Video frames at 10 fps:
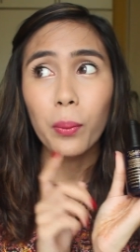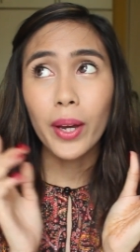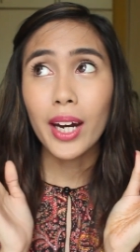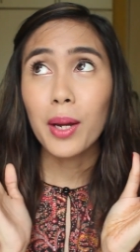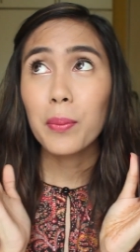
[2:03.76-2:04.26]

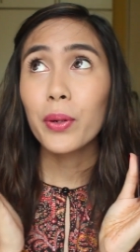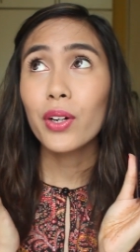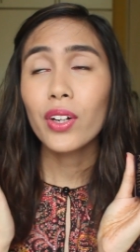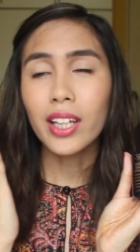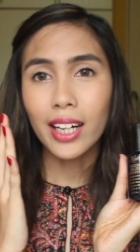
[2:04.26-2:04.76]
when I put
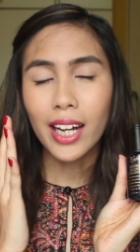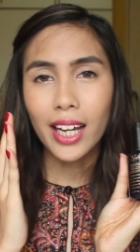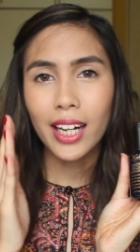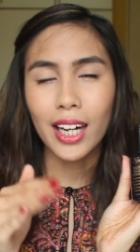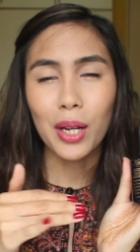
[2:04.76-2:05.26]
it on at
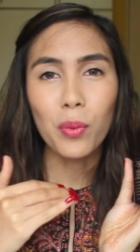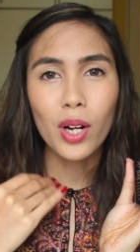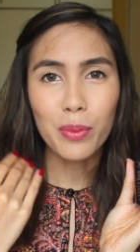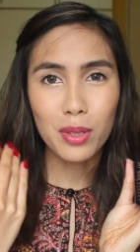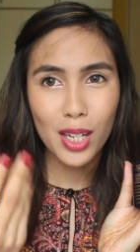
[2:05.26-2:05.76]
night and I
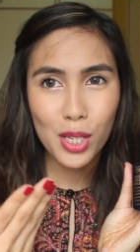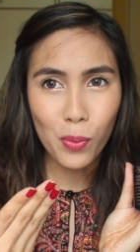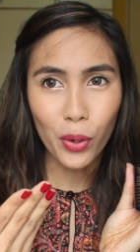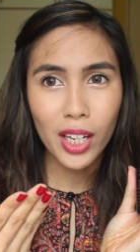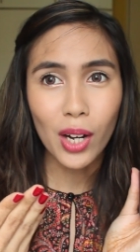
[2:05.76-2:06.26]
woke up the next
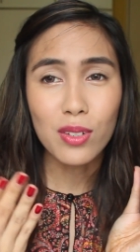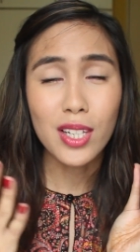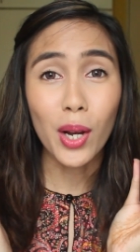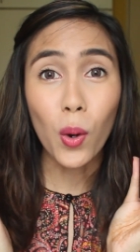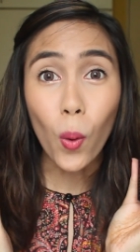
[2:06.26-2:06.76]
morning I was
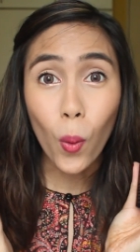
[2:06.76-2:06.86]
like